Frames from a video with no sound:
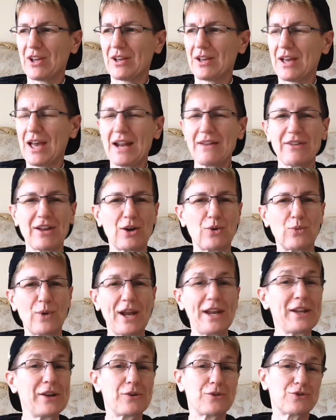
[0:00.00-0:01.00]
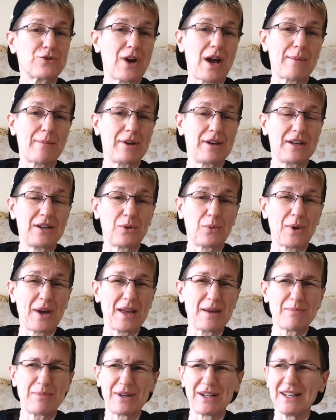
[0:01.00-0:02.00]
kind of like a radio drama in a way,
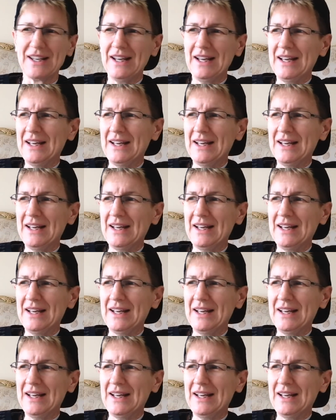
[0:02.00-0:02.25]
but